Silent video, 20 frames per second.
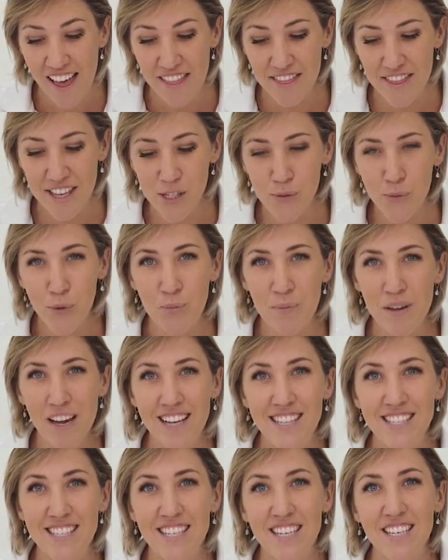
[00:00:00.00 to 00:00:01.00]
This would be
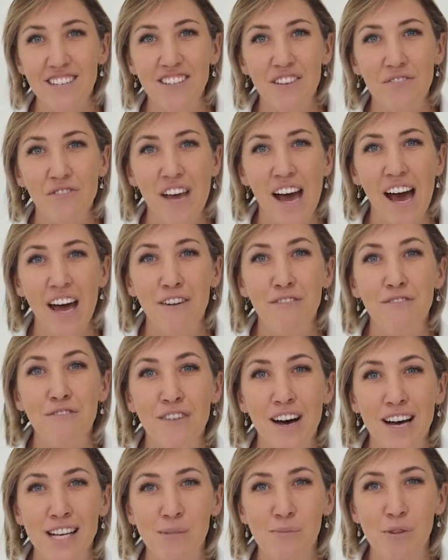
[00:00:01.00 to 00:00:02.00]
ideal if you had a
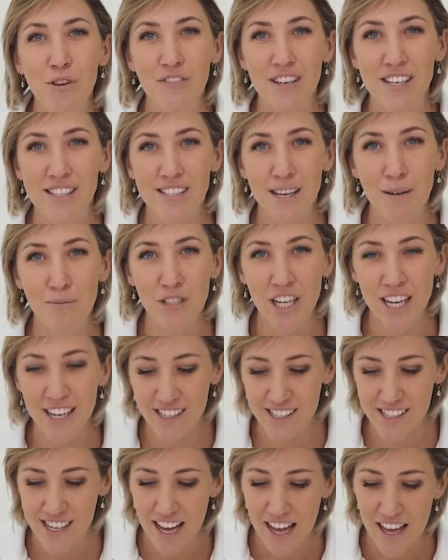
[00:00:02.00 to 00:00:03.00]
fast-moving
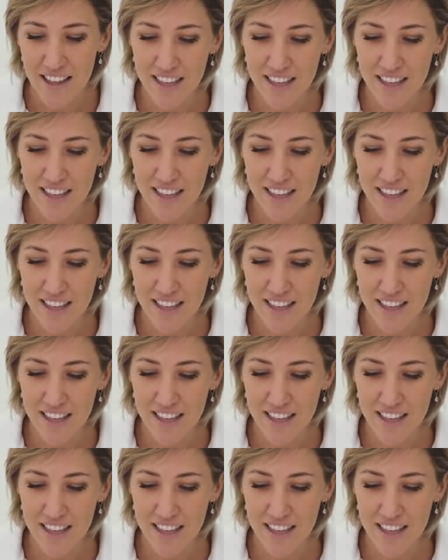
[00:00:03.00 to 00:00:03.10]
subject.